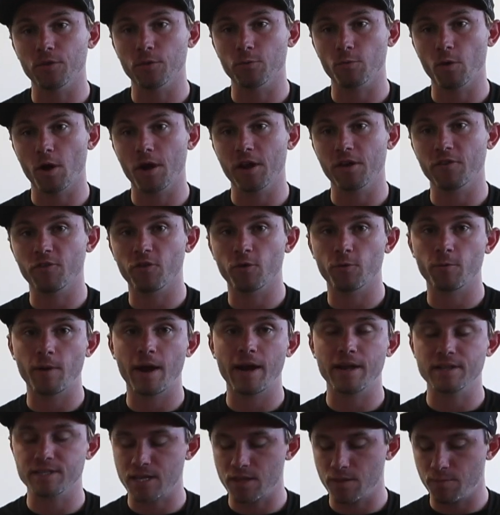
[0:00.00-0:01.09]
in the running for
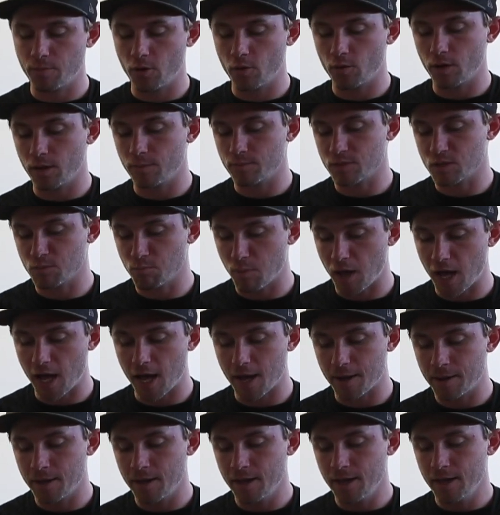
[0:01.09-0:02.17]
right outside the podium
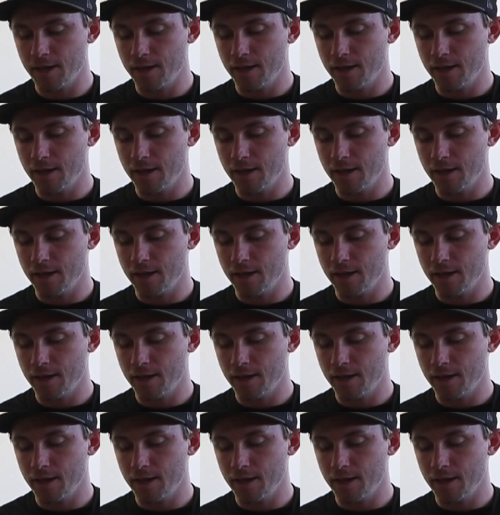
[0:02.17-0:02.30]
spot.